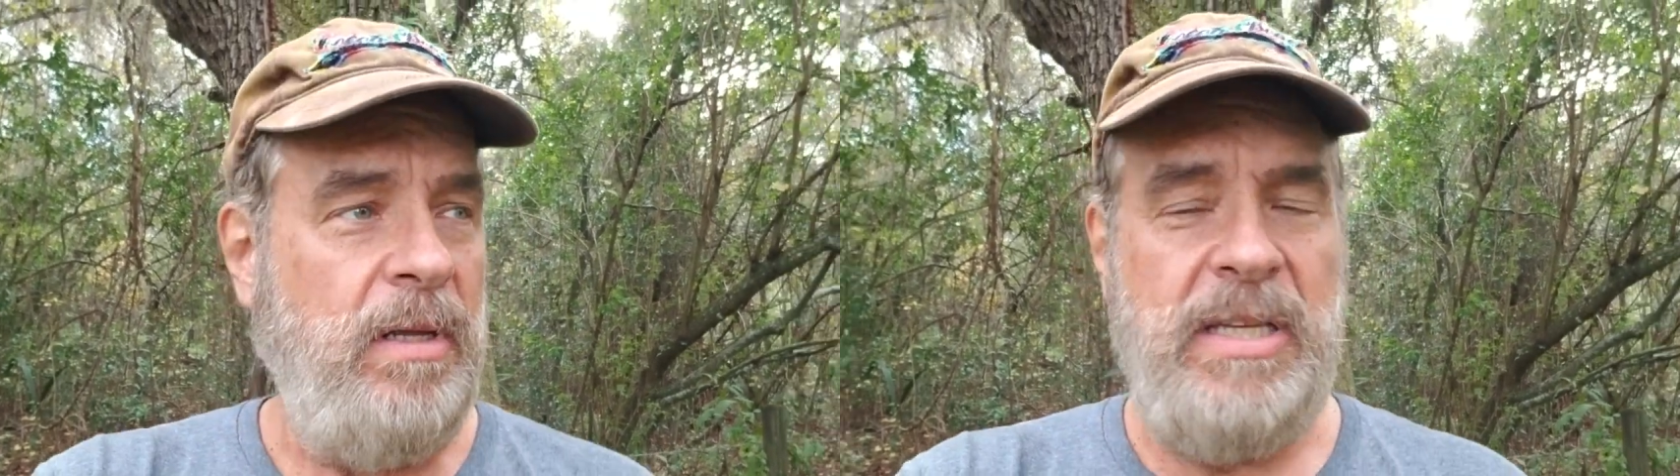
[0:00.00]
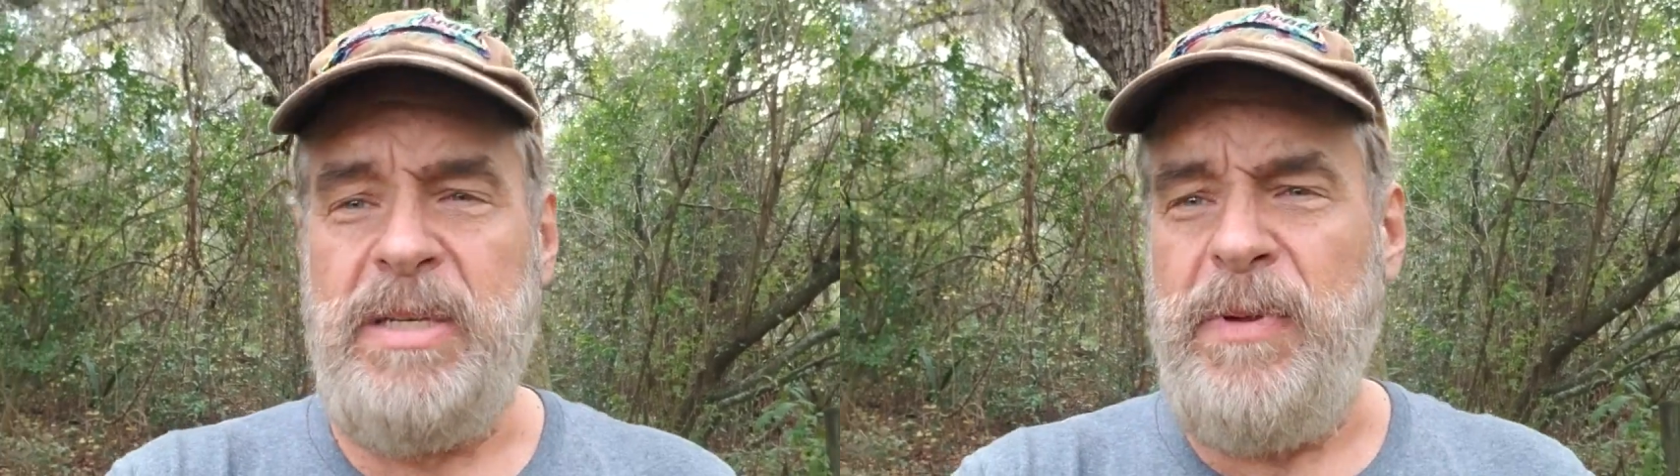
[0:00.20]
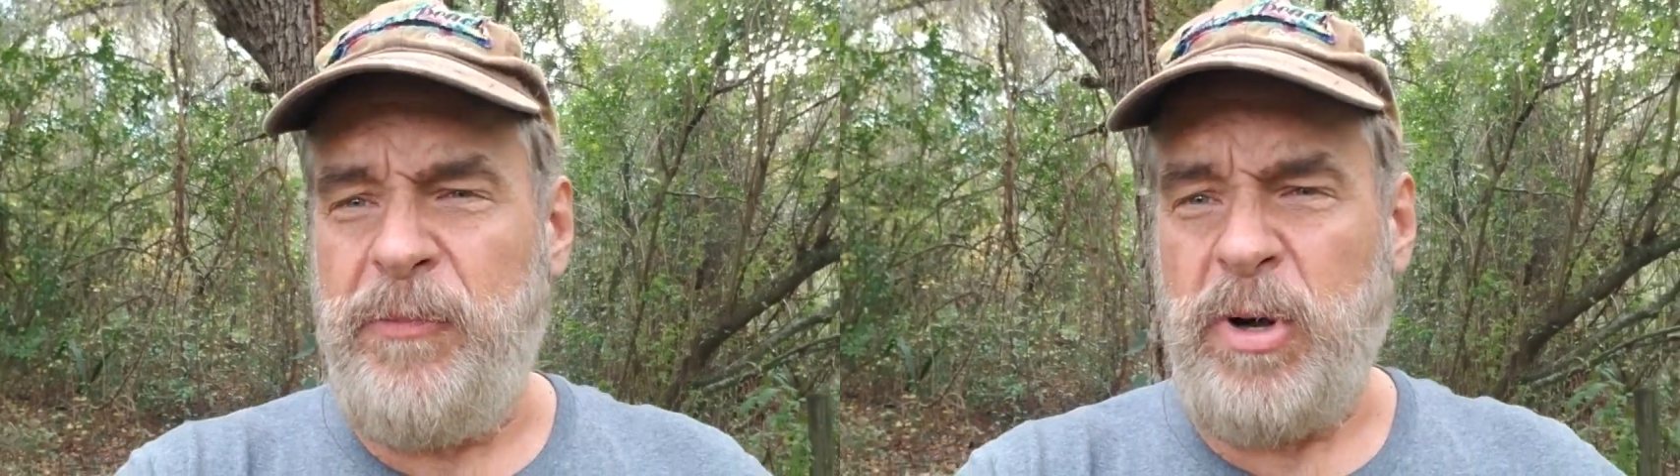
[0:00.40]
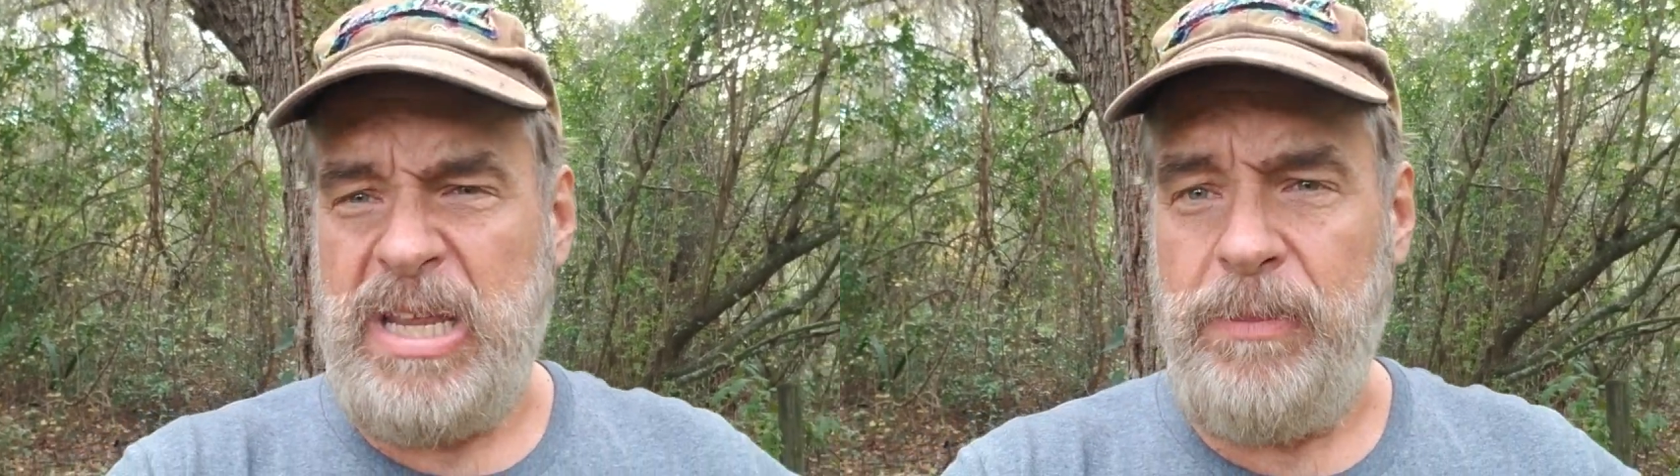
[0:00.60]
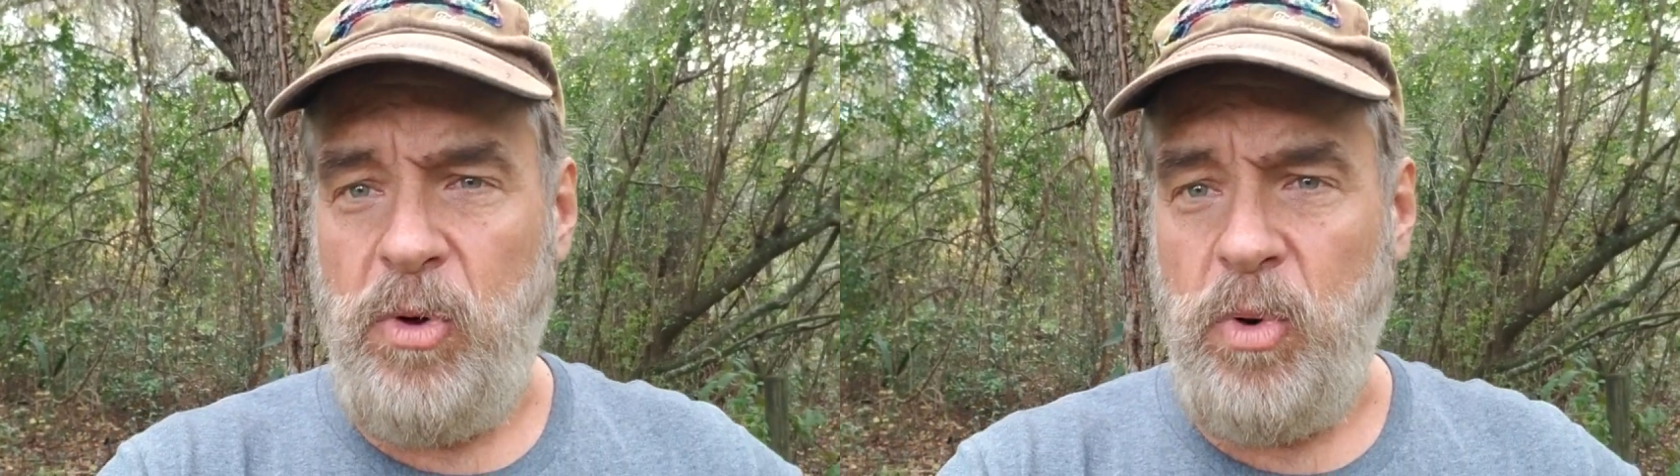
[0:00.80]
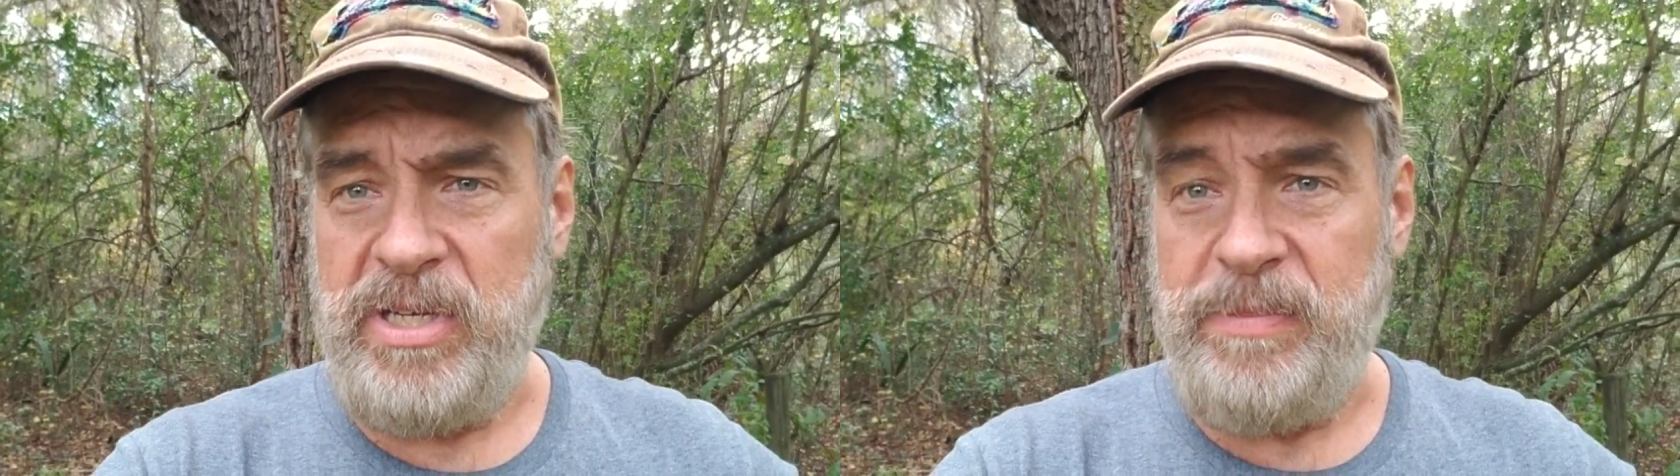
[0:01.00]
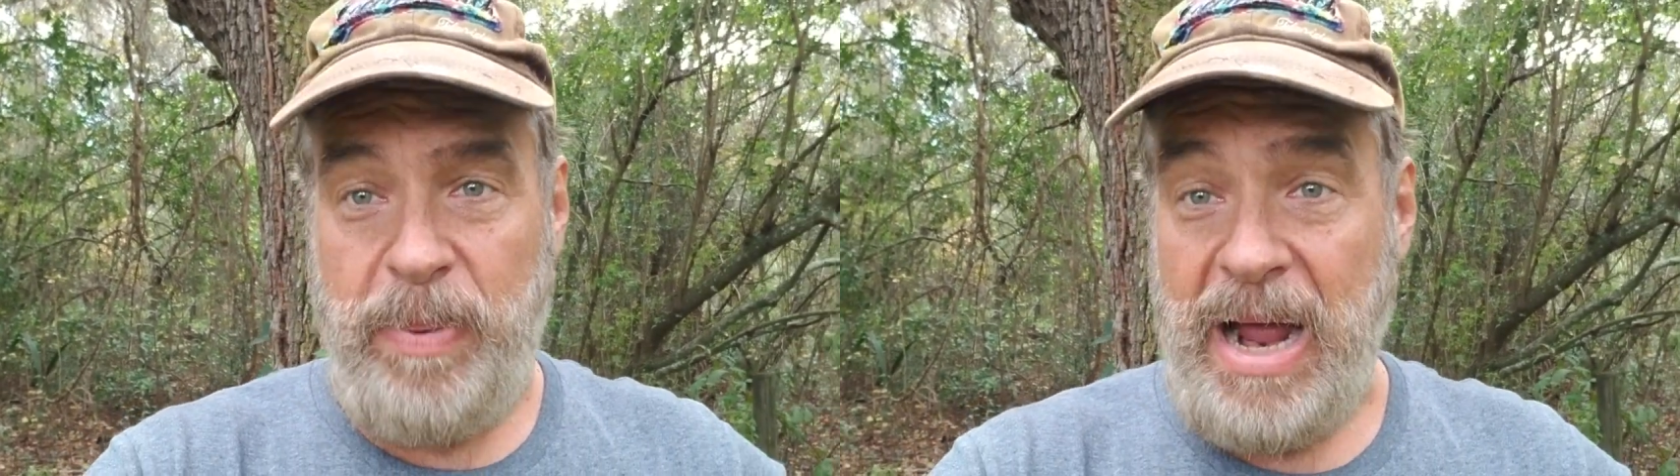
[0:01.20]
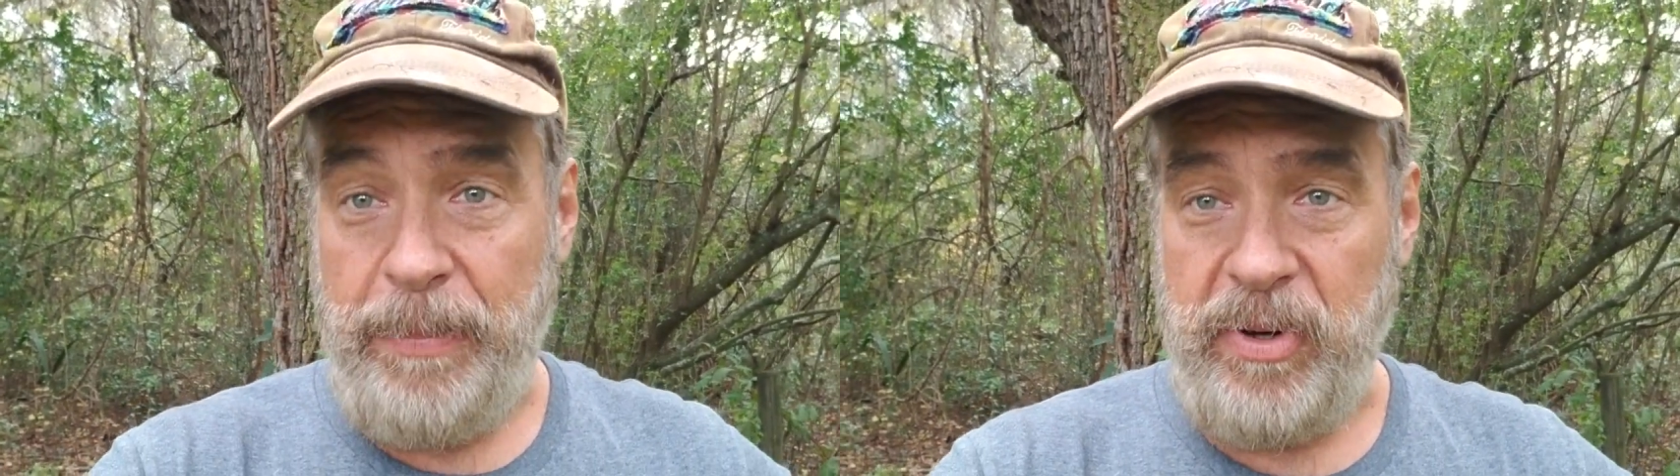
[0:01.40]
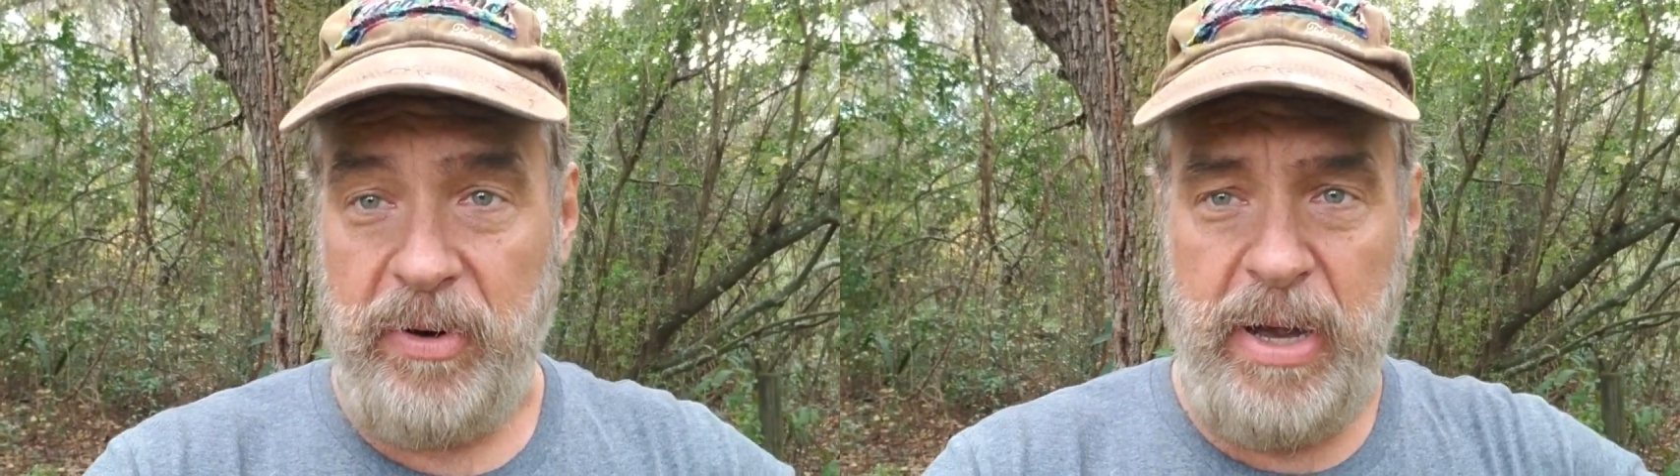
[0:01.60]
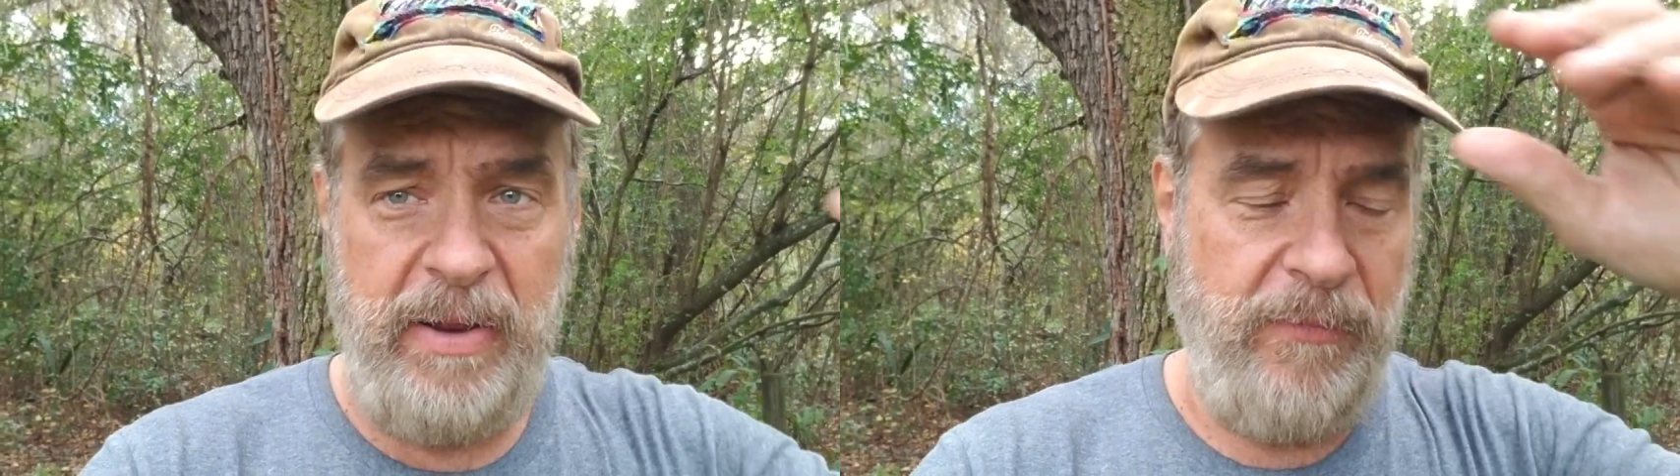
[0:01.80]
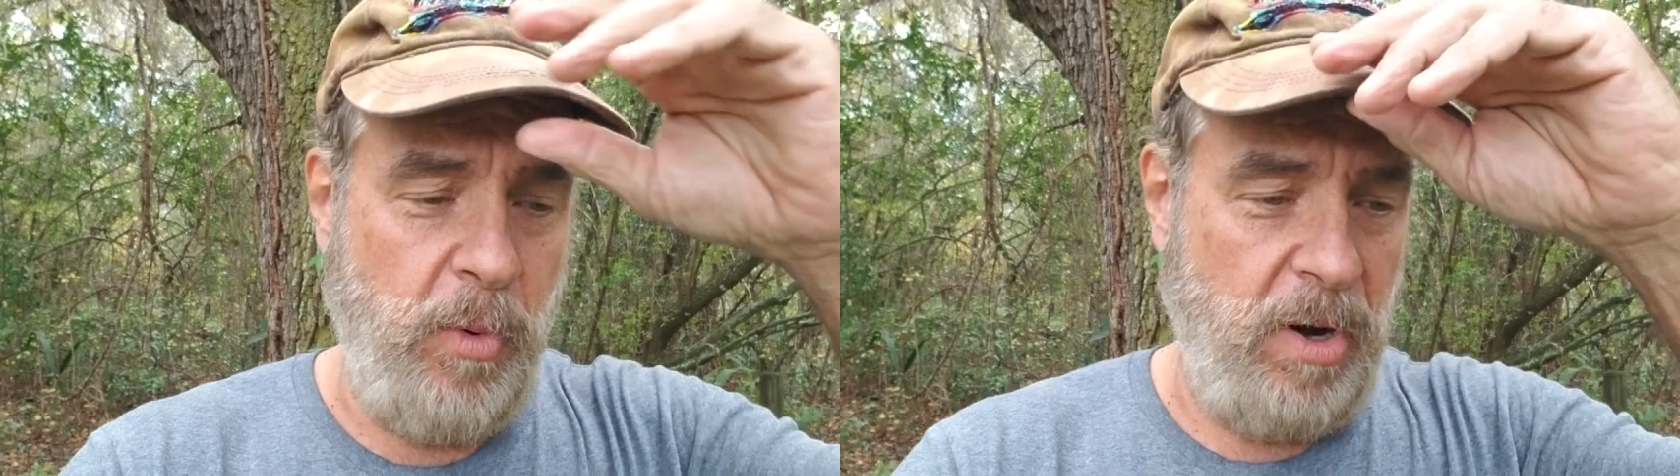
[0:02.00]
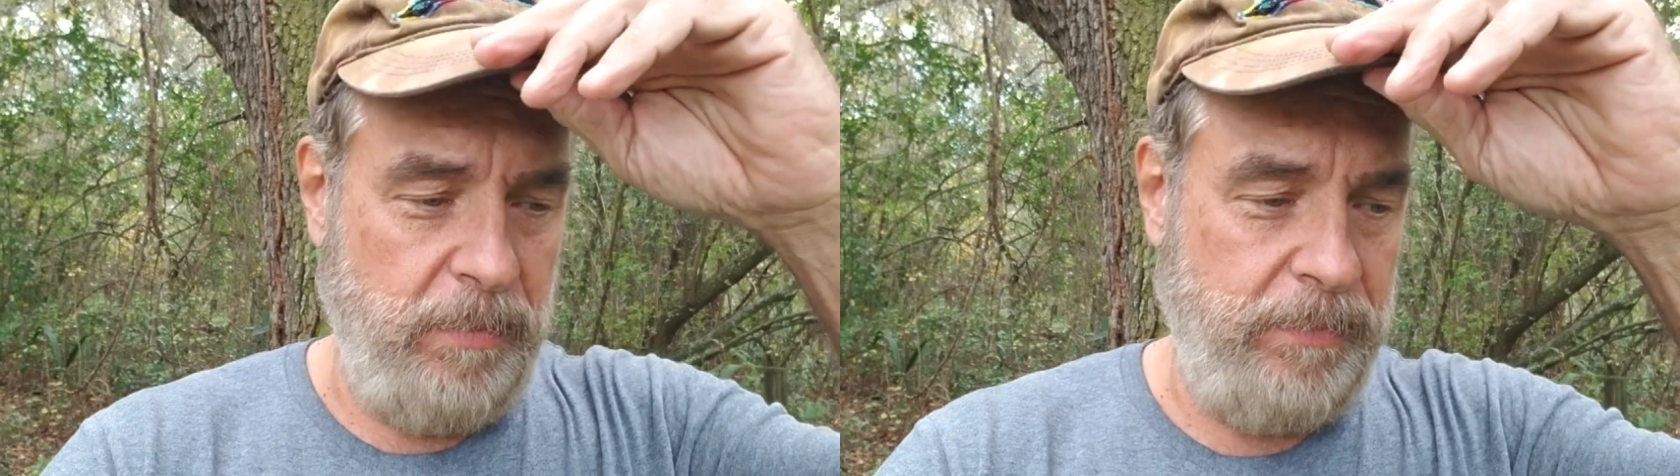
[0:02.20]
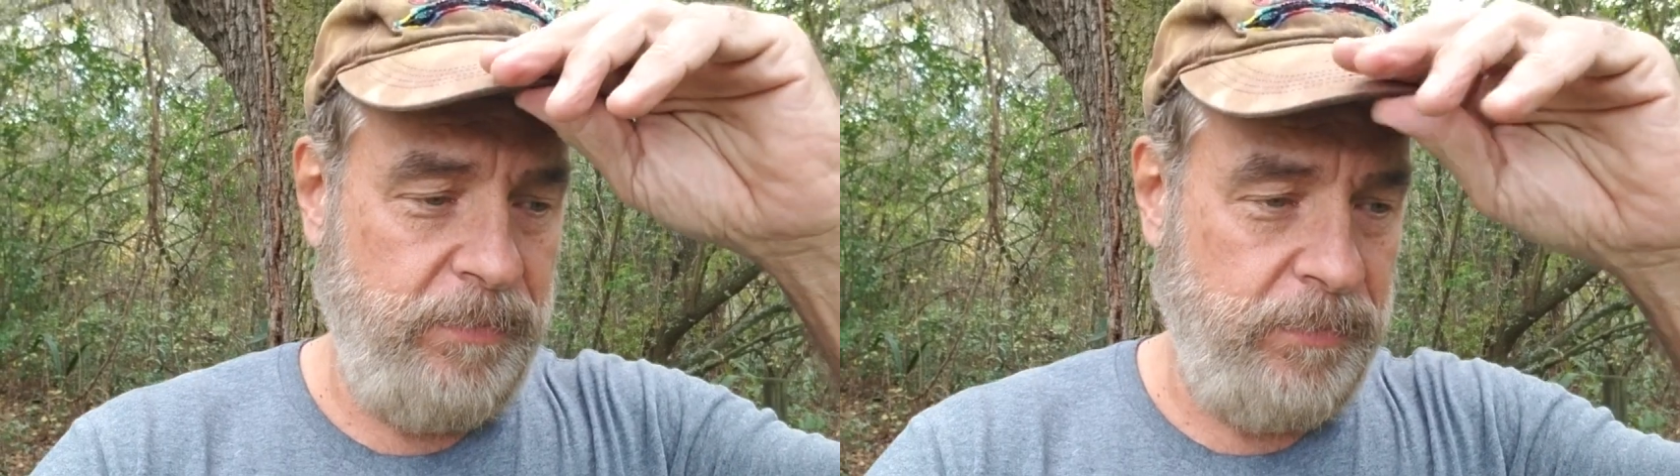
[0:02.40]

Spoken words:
This is before Kimmel was popular in any form,